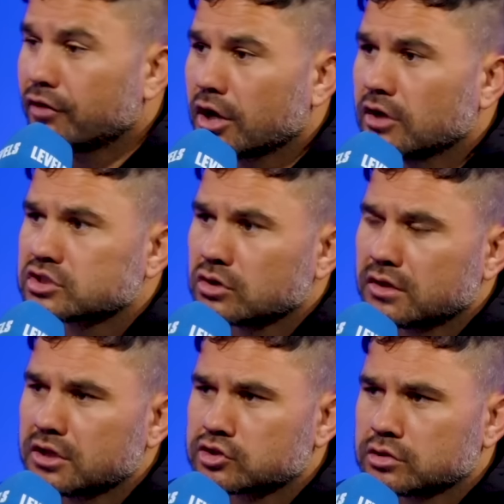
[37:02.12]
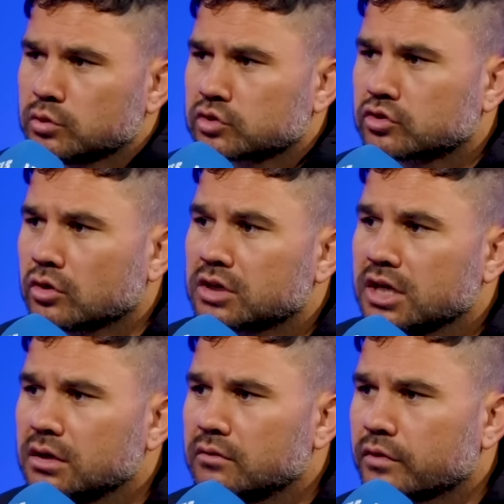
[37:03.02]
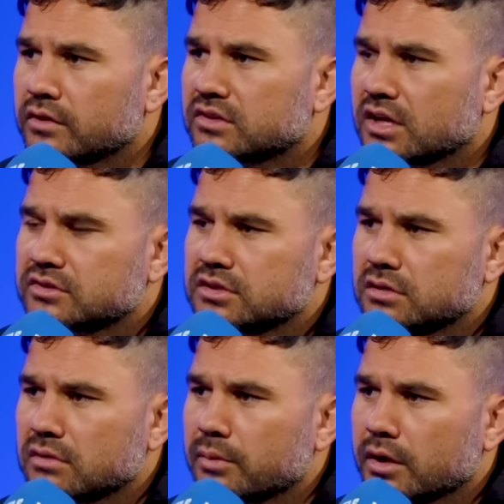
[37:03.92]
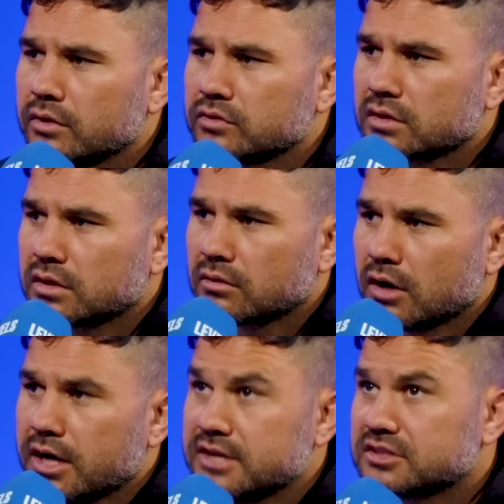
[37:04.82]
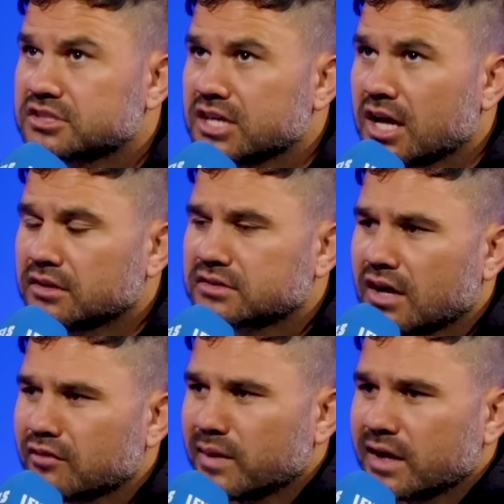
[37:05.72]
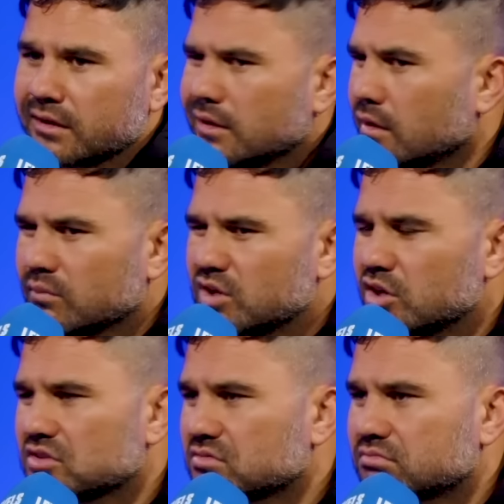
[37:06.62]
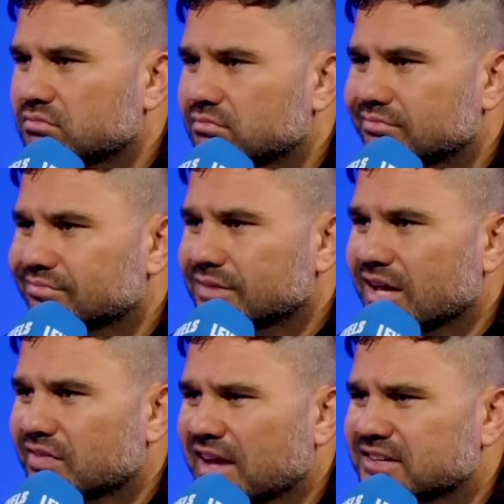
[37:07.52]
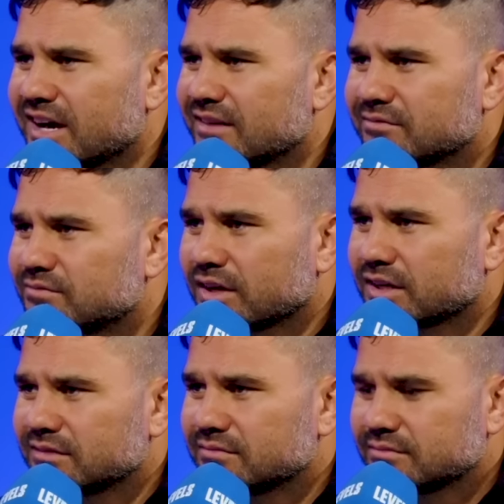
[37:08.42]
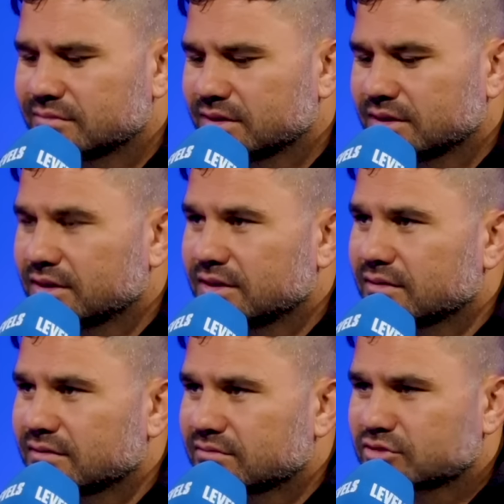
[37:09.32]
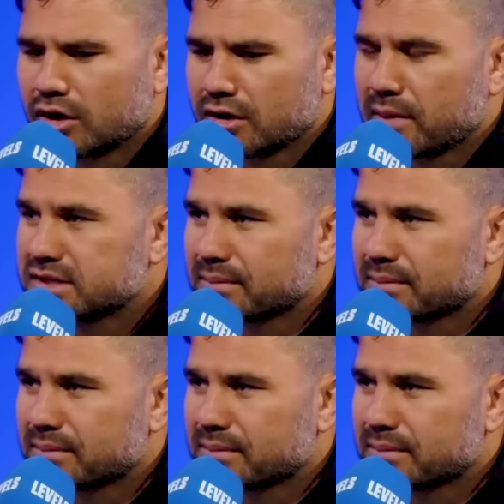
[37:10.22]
to go sign this Lewis Dodd kid for the South Sydney Rabbitohs, right? He's a St. Helens halfback. But you can get that done fucking sign a piece of